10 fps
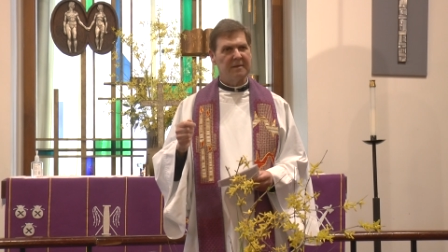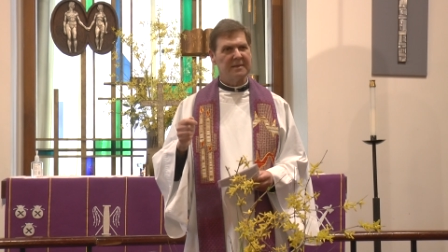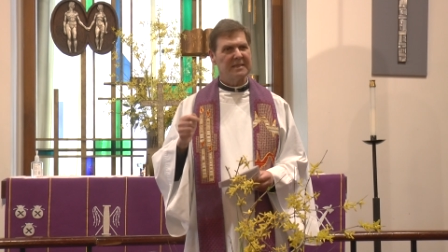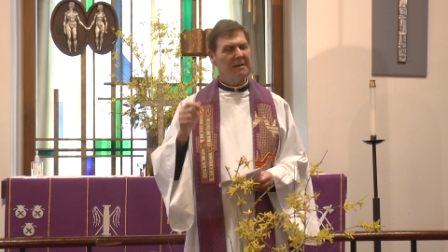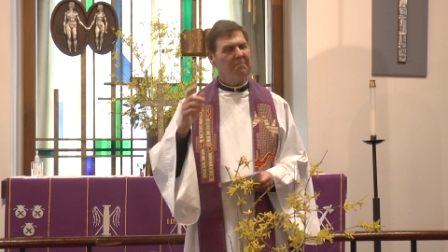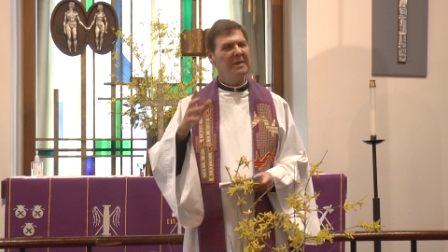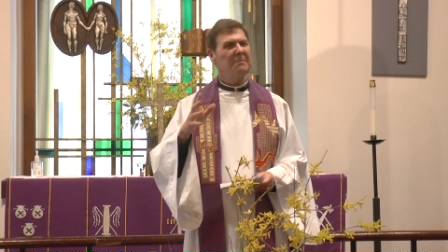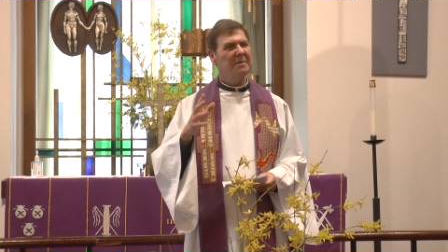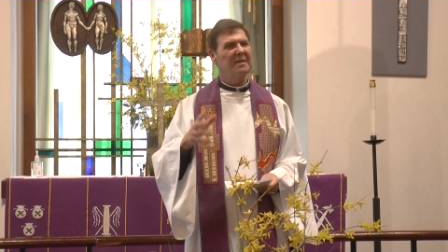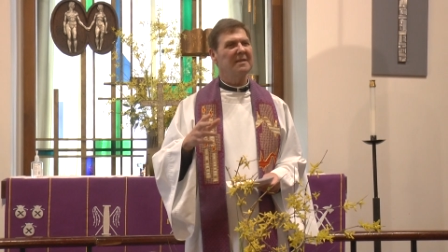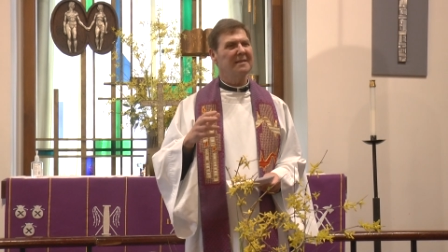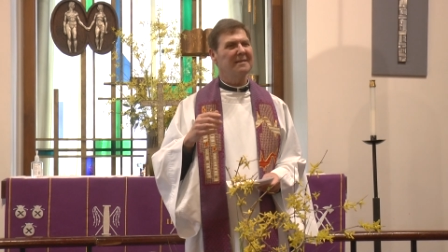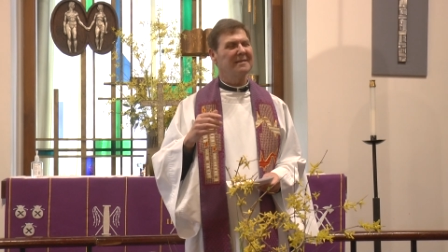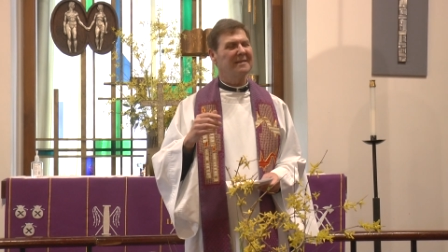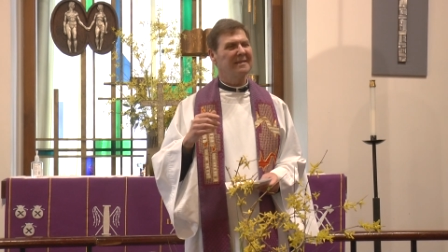Some
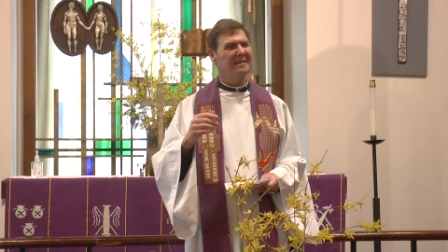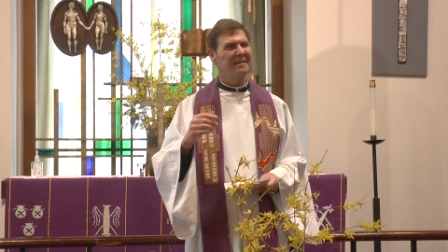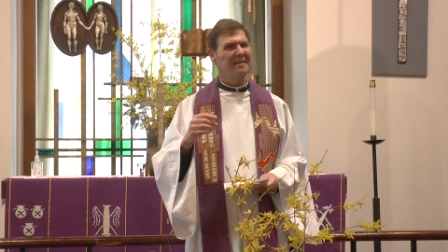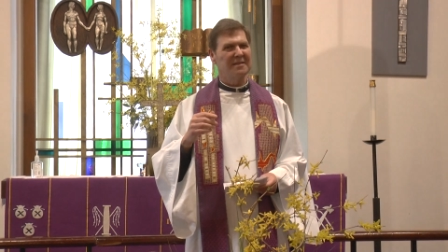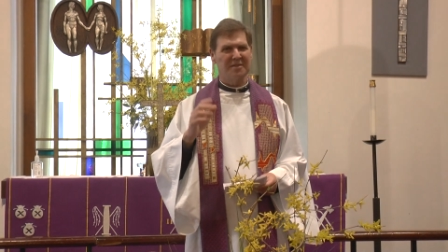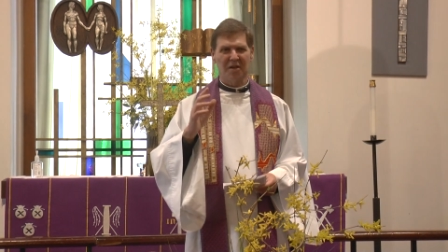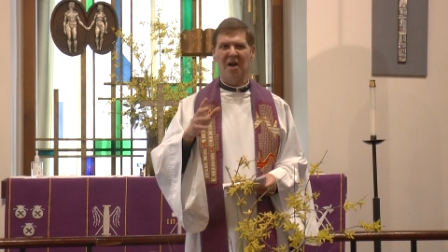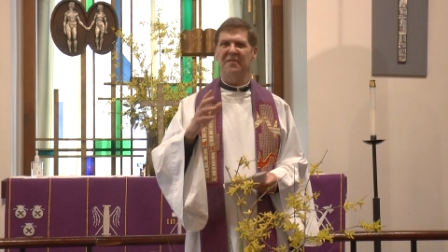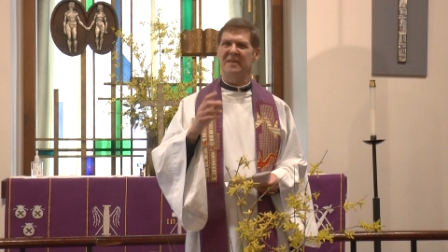people saw